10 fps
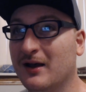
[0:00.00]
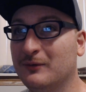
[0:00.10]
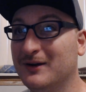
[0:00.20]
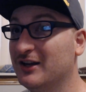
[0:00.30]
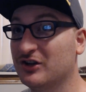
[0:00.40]

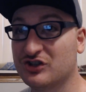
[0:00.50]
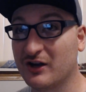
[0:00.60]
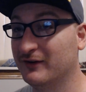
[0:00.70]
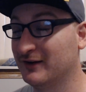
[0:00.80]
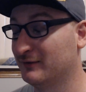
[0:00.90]

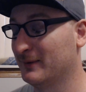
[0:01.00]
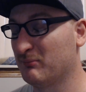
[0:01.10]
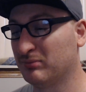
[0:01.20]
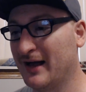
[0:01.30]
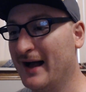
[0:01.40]
as many
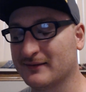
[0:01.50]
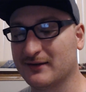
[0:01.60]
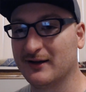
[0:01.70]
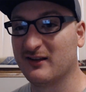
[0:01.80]
plots and